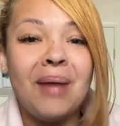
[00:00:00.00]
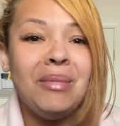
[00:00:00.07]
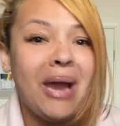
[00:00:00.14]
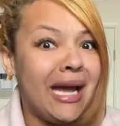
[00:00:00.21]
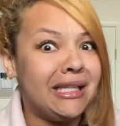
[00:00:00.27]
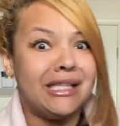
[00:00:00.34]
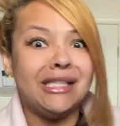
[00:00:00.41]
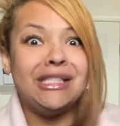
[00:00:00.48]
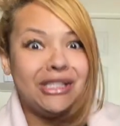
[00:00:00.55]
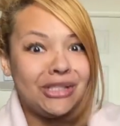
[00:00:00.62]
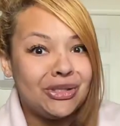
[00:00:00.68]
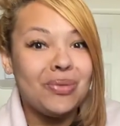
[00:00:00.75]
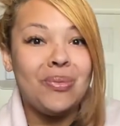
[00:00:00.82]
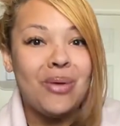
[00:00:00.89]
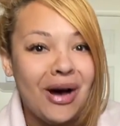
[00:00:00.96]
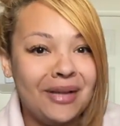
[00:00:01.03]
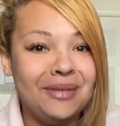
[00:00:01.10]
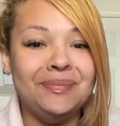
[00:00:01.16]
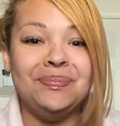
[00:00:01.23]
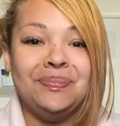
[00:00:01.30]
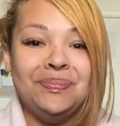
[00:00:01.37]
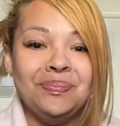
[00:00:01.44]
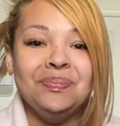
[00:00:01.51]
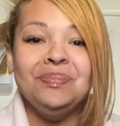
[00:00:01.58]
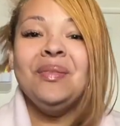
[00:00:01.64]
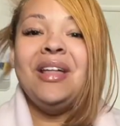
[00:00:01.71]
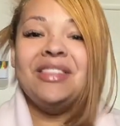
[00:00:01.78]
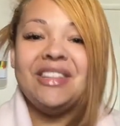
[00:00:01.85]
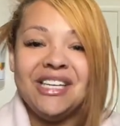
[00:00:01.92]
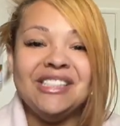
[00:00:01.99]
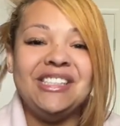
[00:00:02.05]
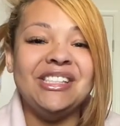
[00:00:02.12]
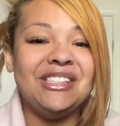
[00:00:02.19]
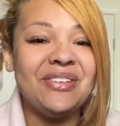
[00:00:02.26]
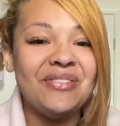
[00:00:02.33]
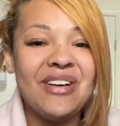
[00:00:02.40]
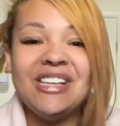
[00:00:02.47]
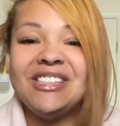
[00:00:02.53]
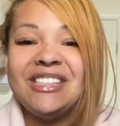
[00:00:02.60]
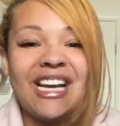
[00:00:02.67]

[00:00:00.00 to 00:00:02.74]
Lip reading: here, I'm like, this is the one. This is the one.